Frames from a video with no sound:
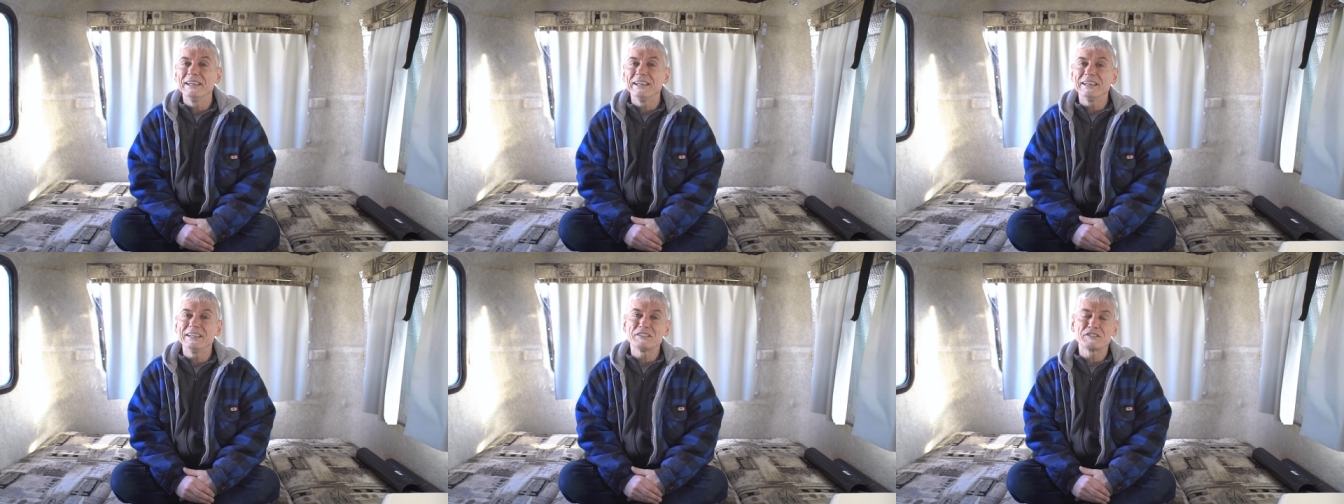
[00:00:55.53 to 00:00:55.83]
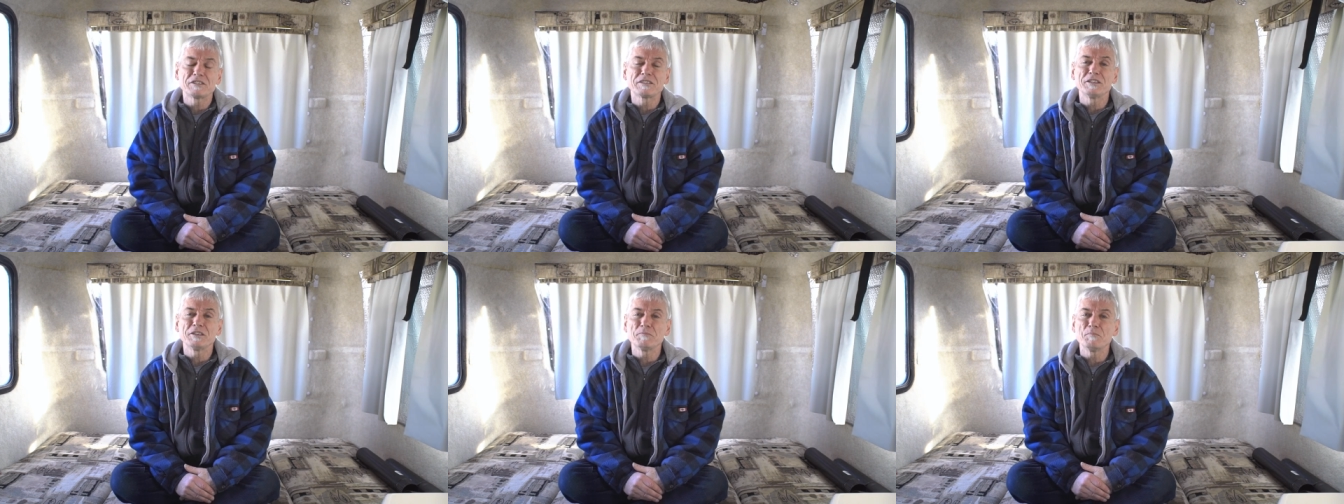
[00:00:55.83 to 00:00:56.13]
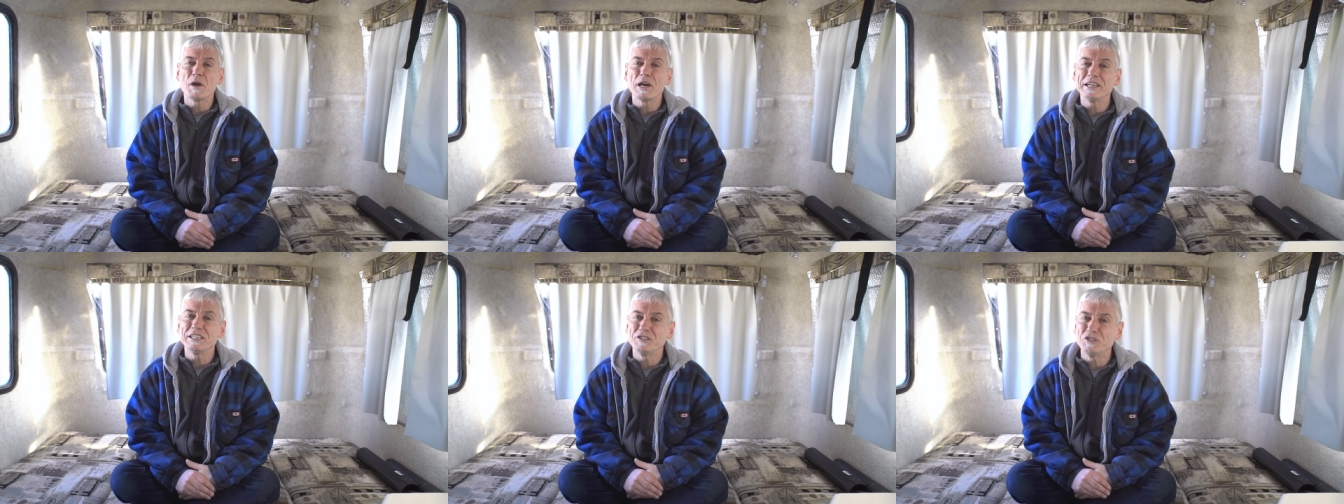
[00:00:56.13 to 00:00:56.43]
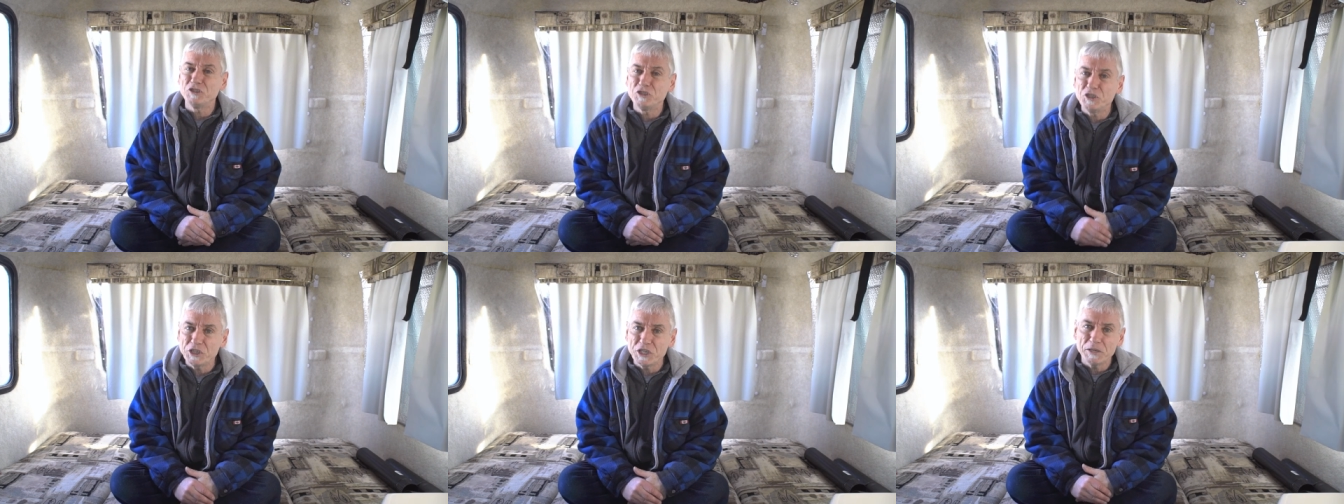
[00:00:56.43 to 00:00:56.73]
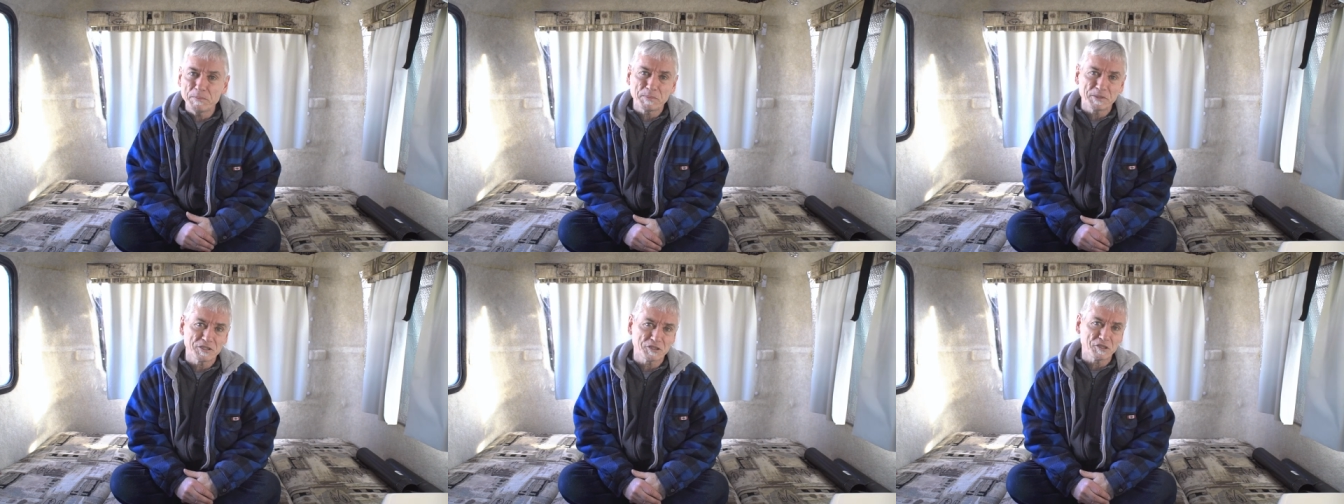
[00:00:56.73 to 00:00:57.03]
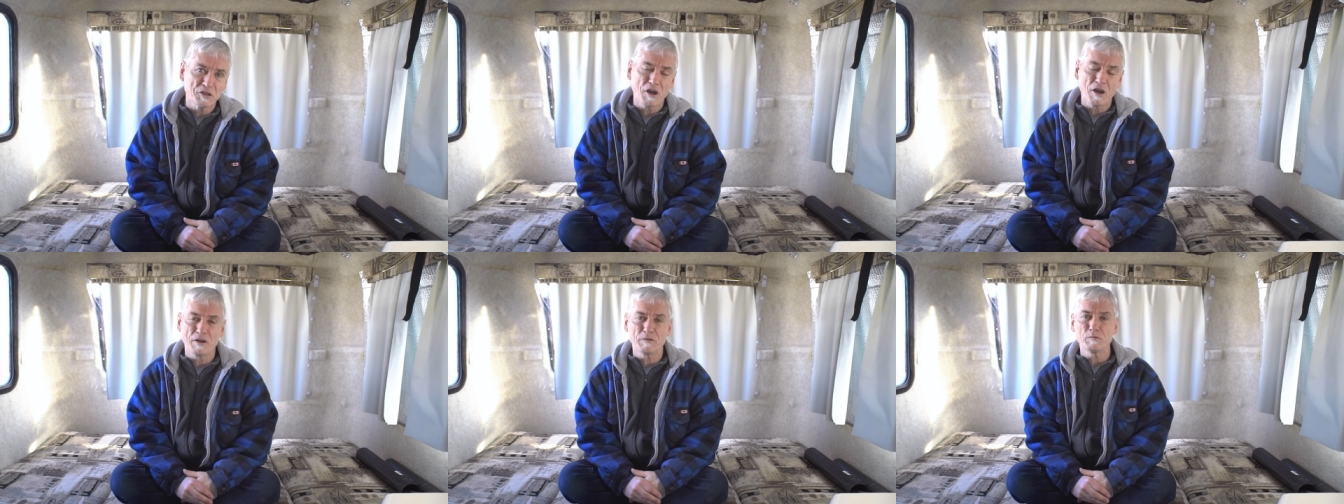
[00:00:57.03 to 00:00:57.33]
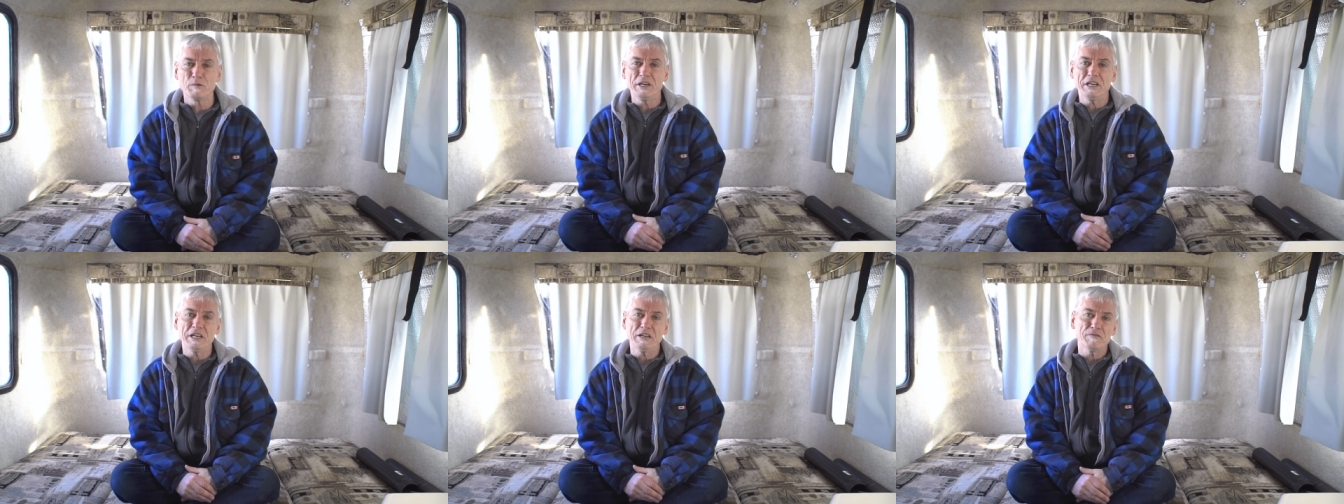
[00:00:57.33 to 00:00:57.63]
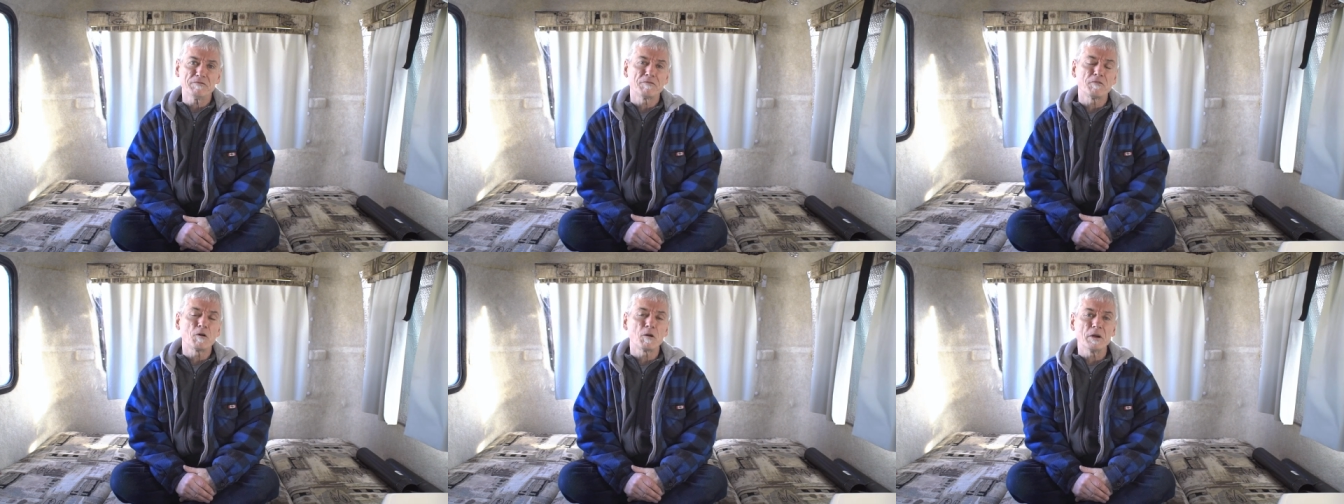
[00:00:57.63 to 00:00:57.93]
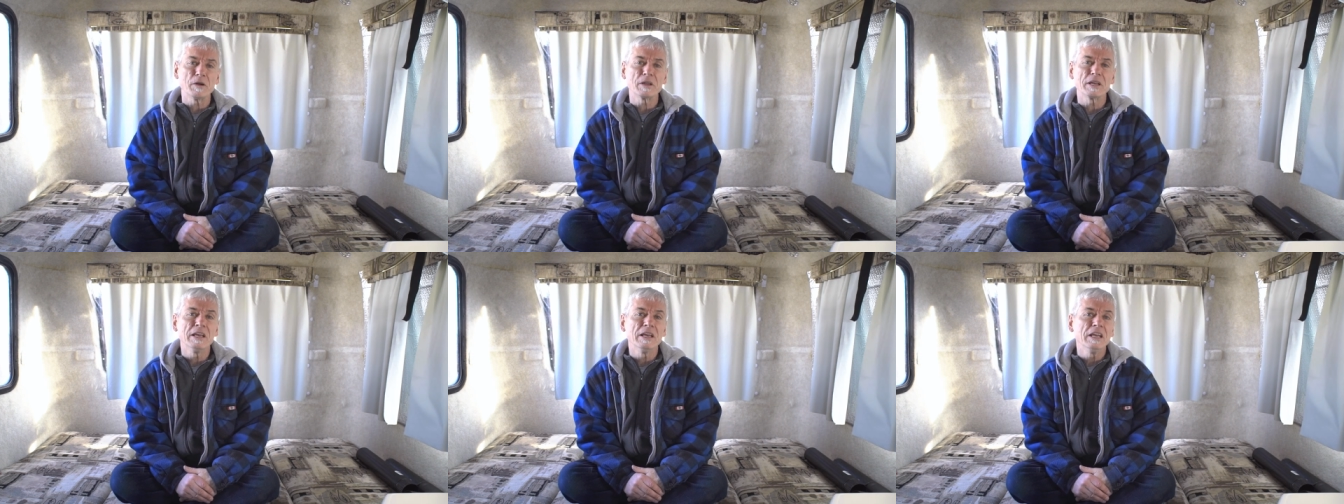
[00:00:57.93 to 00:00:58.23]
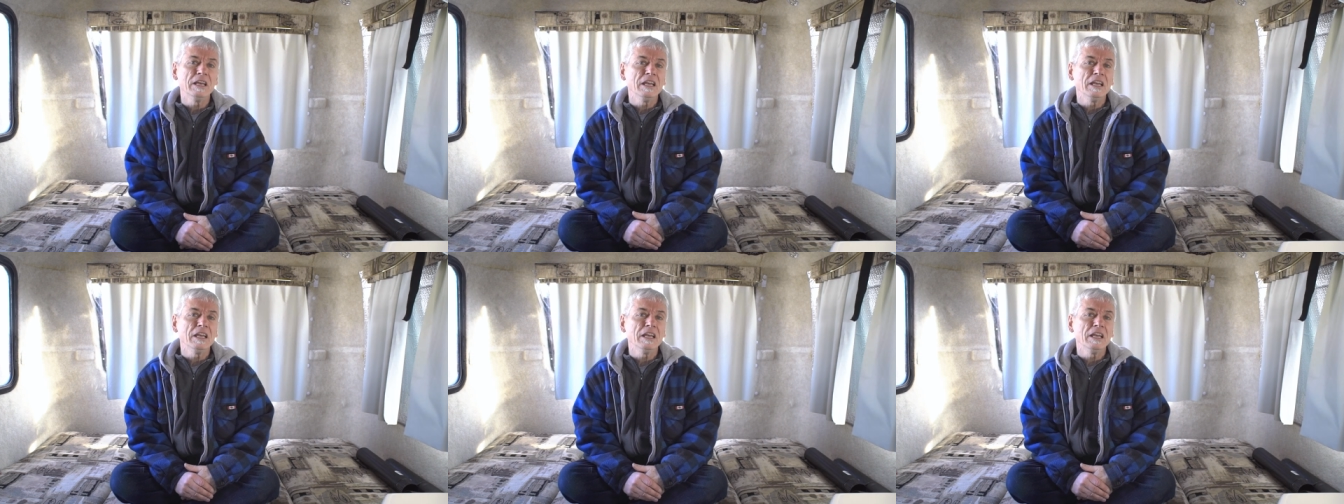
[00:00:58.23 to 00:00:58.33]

It's that my Jeep is not ready for it.